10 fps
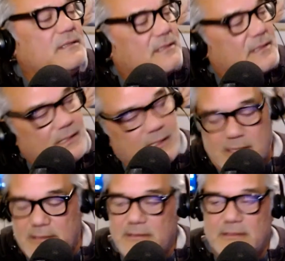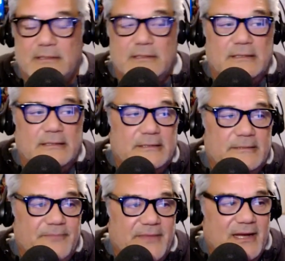God.
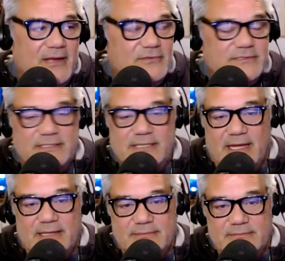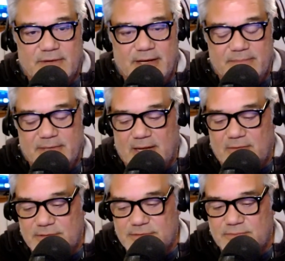And I was in that, right? But I
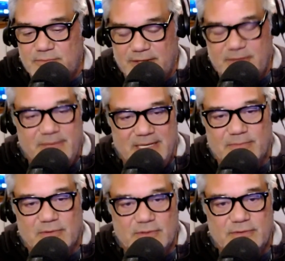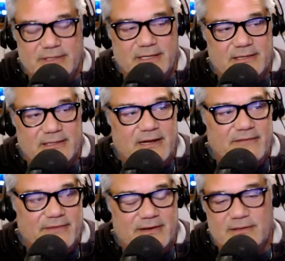was with people doing it, and then I
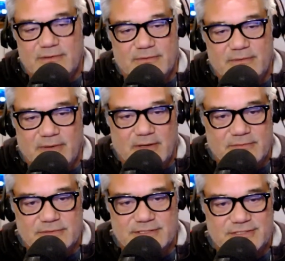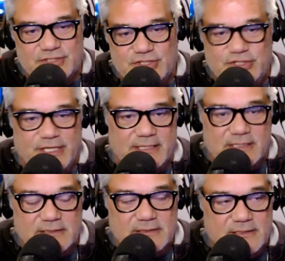found out the Green Party was just shit.
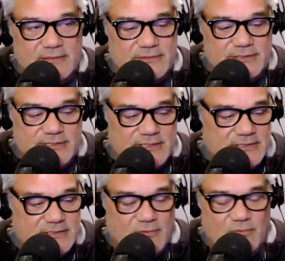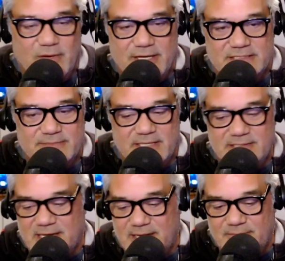It was just a waste of my
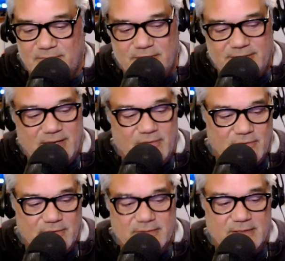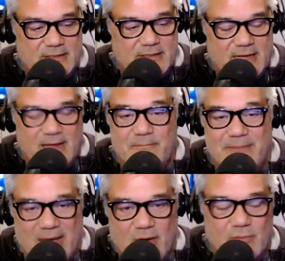time. What they were
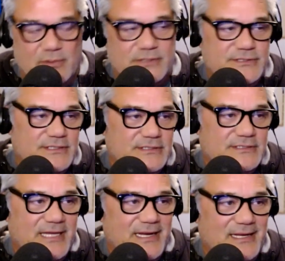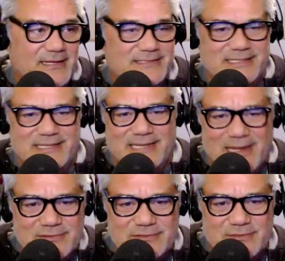about was just getting city
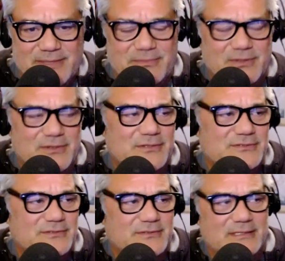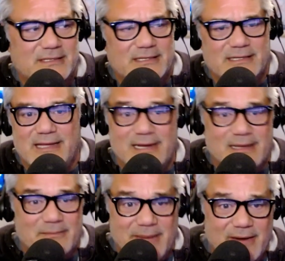council members or getting a
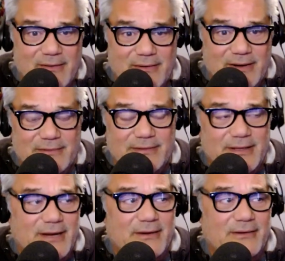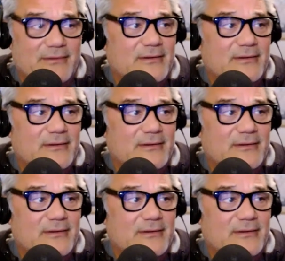mayor here and there,